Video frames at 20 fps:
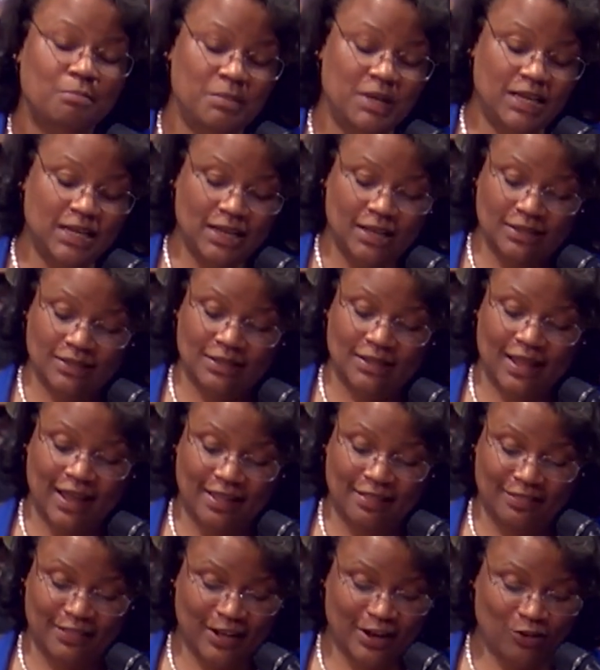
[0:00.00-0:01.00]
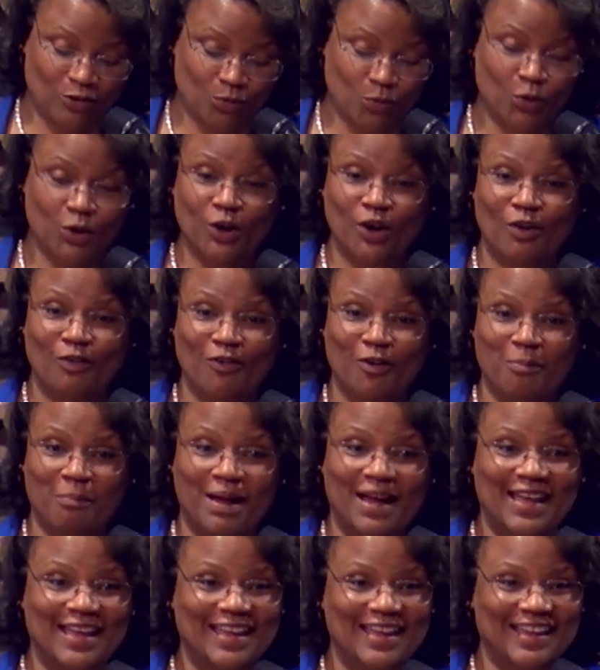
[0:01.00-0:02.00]
Means that there's work for
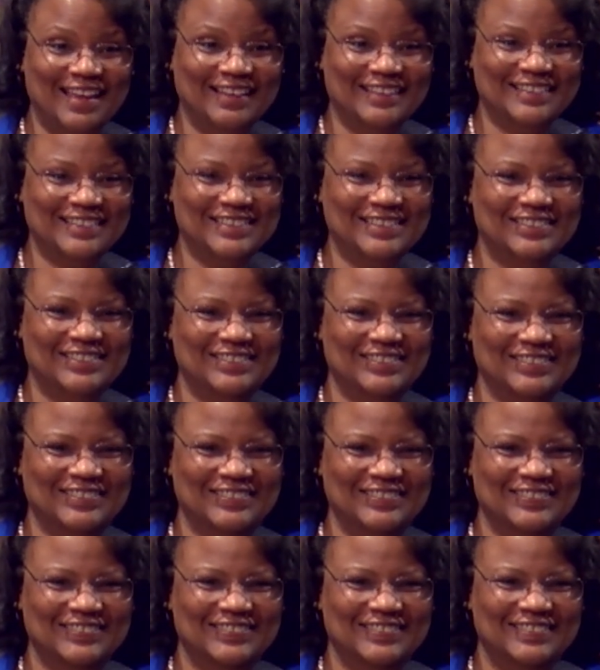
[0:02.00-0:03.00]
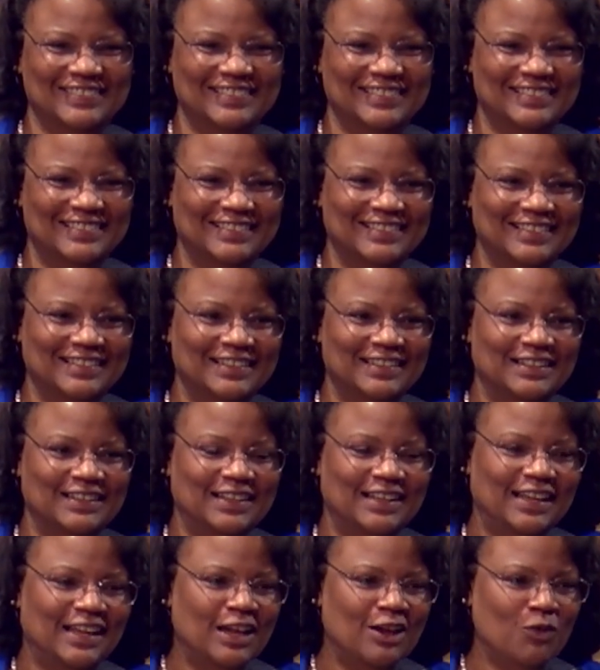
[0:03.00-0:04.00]
my hands to do
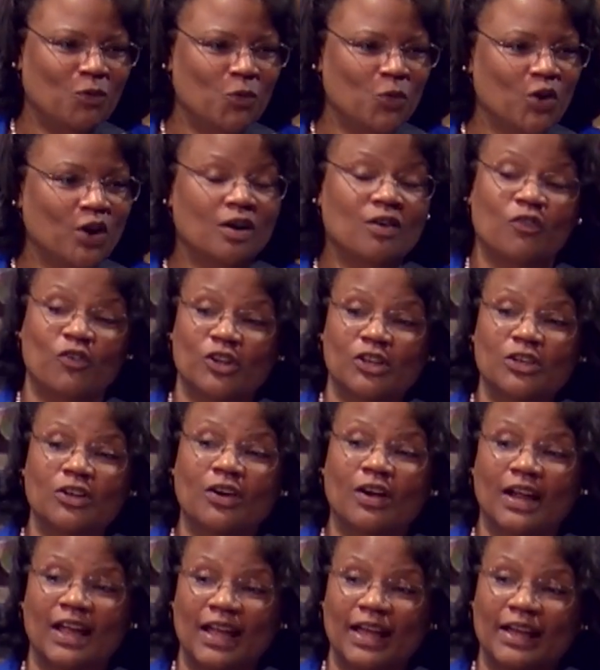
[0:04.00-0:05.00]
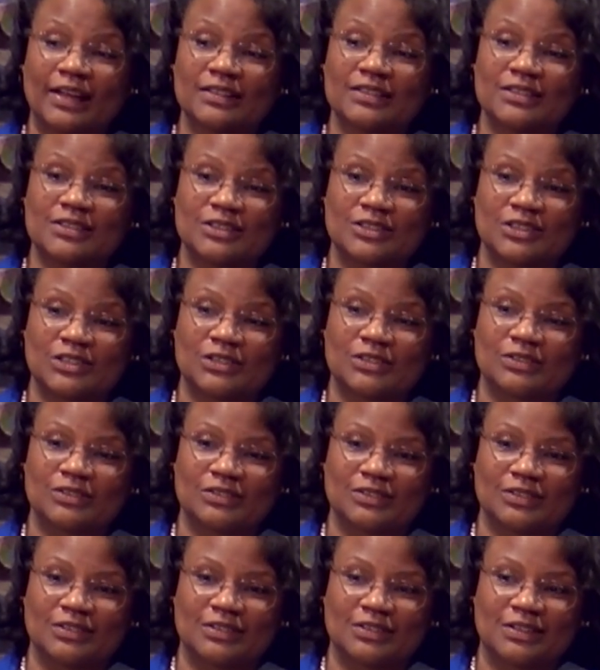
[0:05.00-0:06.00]
and work for your hands to
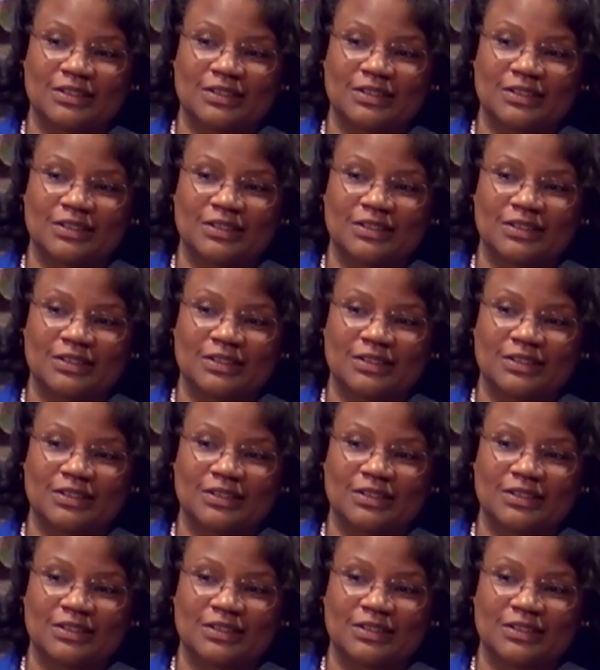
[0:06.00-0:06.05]
do.